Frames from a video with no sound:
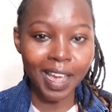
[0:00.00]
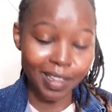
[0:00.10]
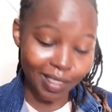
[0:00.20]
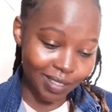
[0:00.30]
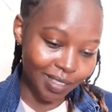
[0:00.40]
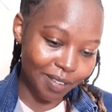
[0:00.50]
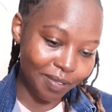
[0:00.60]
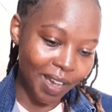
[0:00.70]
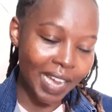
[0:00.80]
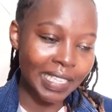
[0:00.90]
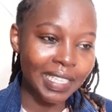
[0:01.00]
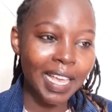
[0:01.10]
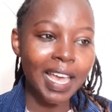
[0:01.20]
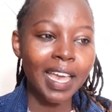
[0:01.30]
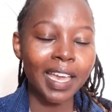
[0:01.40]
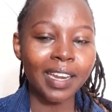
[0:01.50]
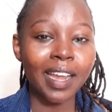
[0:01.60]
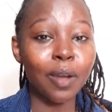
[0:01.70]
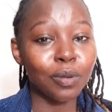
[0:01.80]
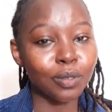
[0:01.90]
at the safe hands, and
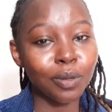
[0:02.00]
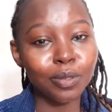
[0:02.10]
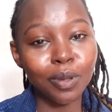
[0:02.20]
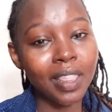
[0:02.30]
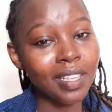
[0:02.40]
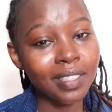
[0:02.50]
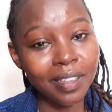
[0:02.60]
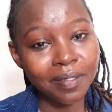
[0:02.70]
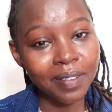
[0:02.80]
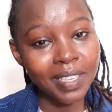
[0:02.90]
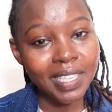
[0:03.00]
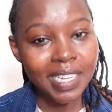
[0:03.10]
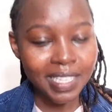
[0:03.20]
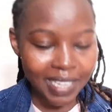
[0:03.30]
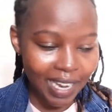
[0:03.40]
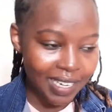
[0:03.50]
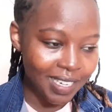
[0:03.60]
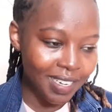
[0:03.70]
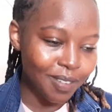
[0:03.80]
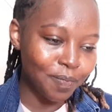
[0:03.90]
I was also at the safest side.